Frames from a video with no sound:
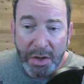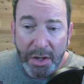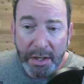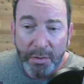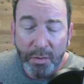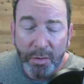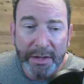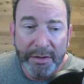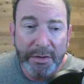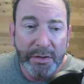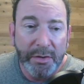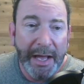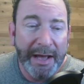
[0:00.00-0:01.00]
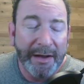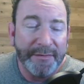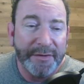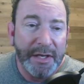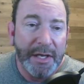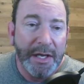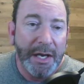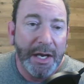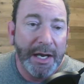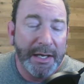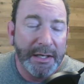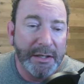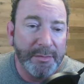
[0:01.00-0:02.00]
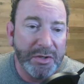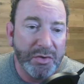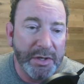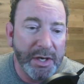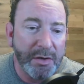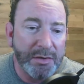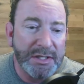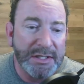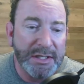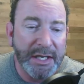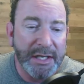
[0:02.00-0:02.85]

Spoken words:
on whether you have endometriosis.